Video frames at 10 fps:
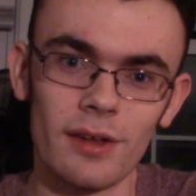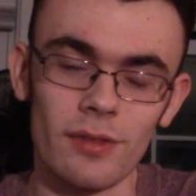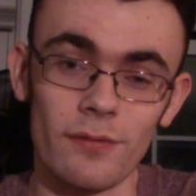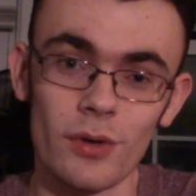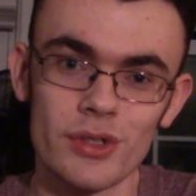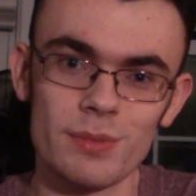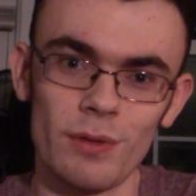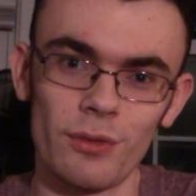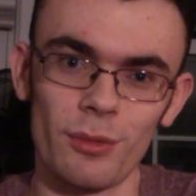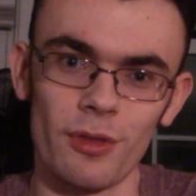The first
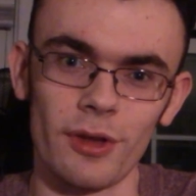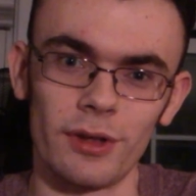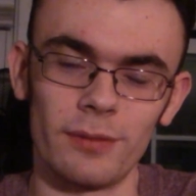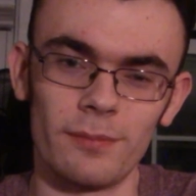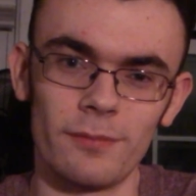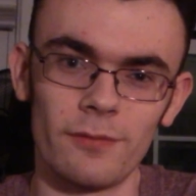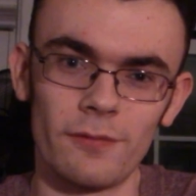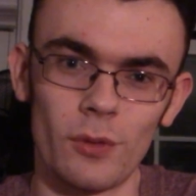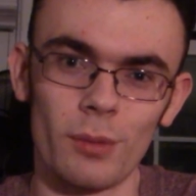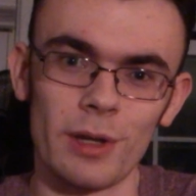movie was like
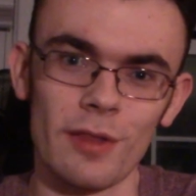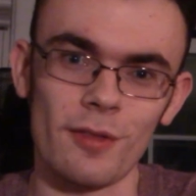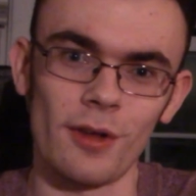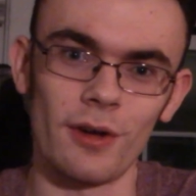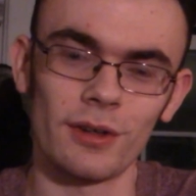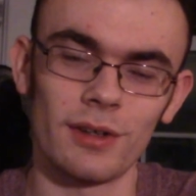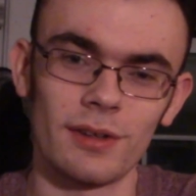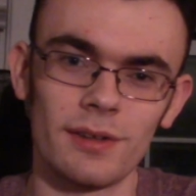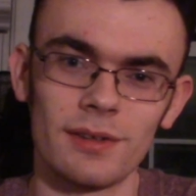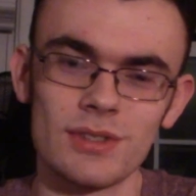4 minutes long,
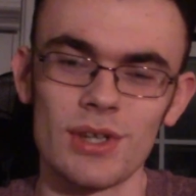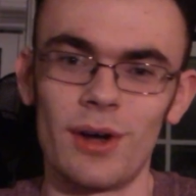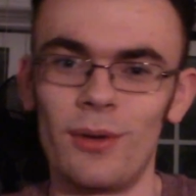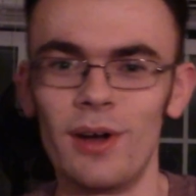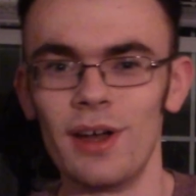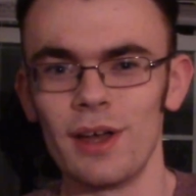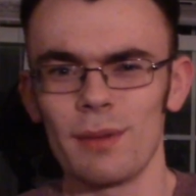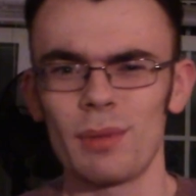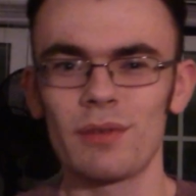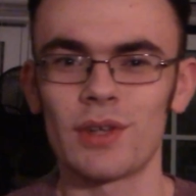so
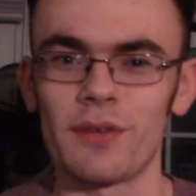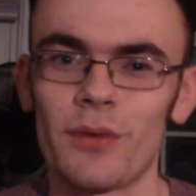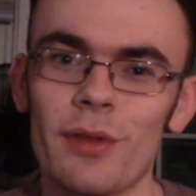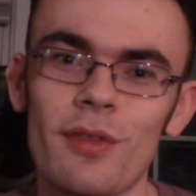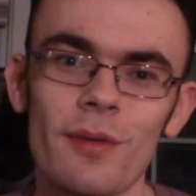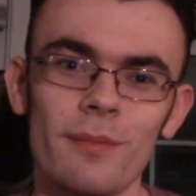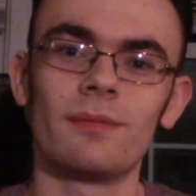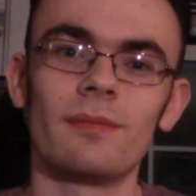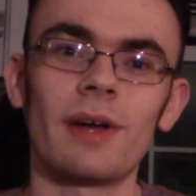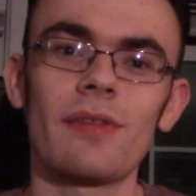a bit of a difference.
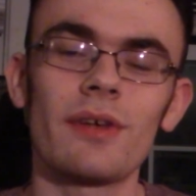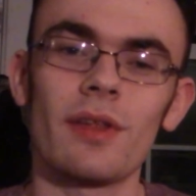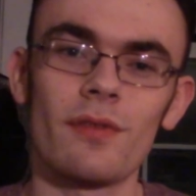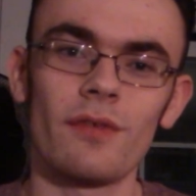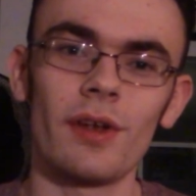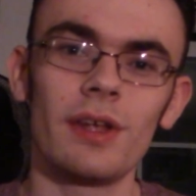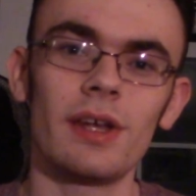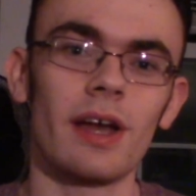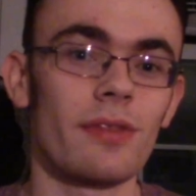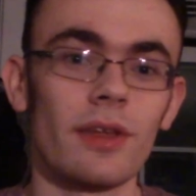I think it's funny,
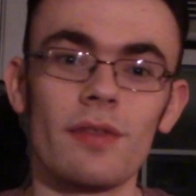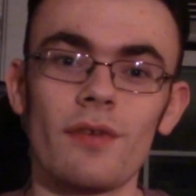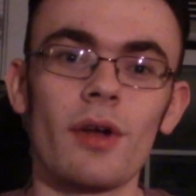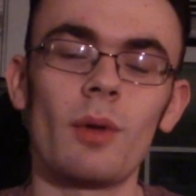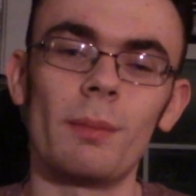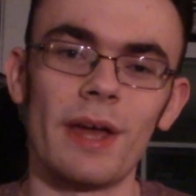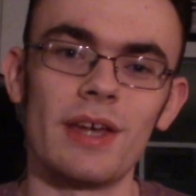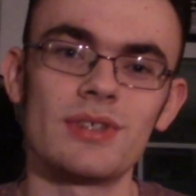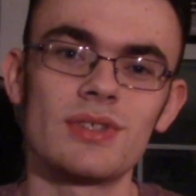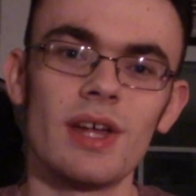I think it's very well
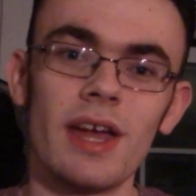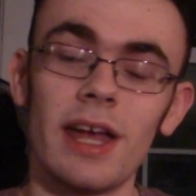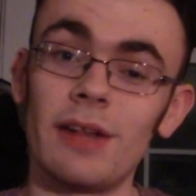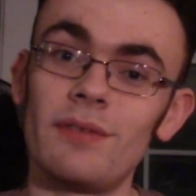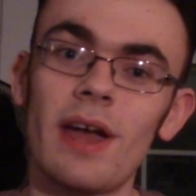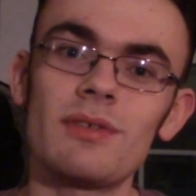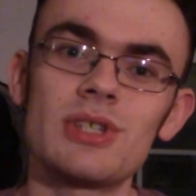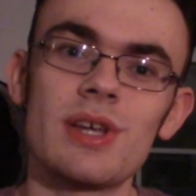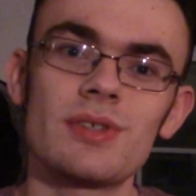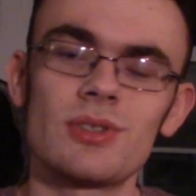paced, and if you have a
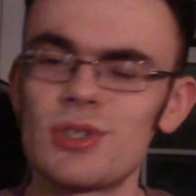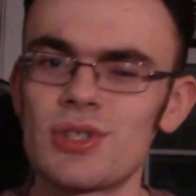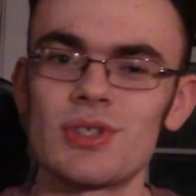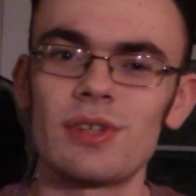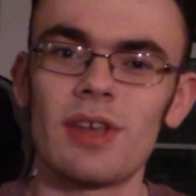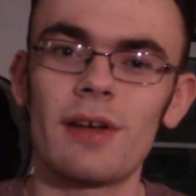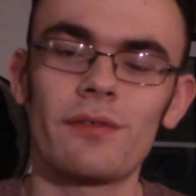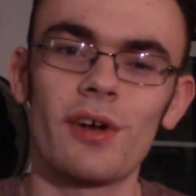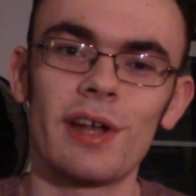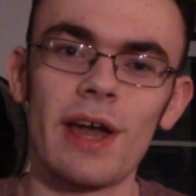chance to just sit down
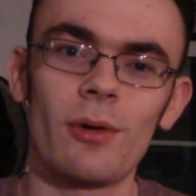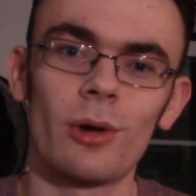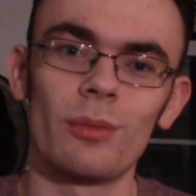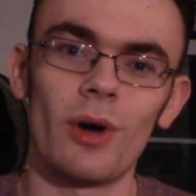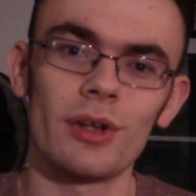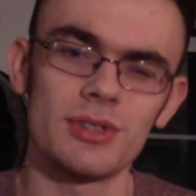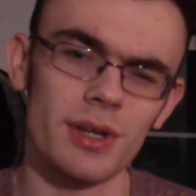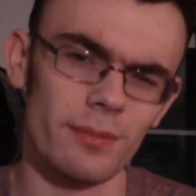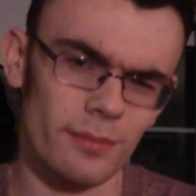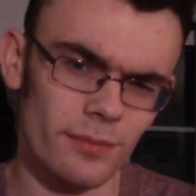for an hour and watch
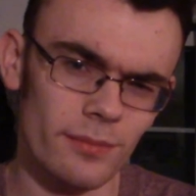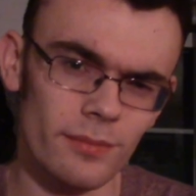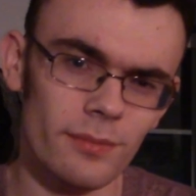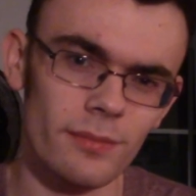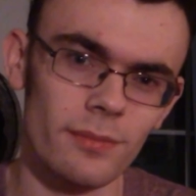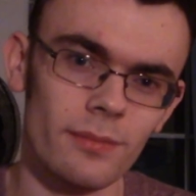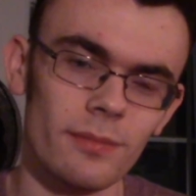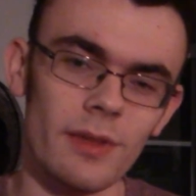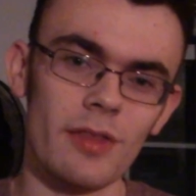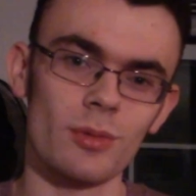it,
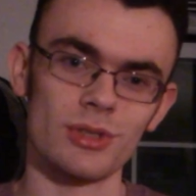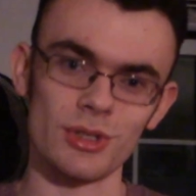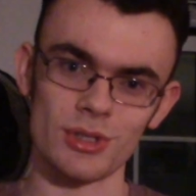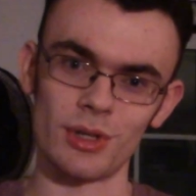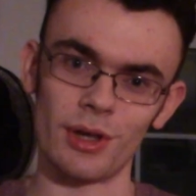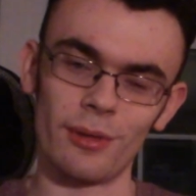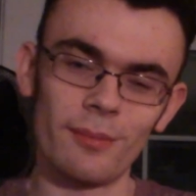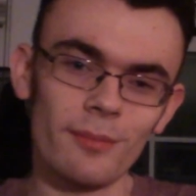that's what you should do.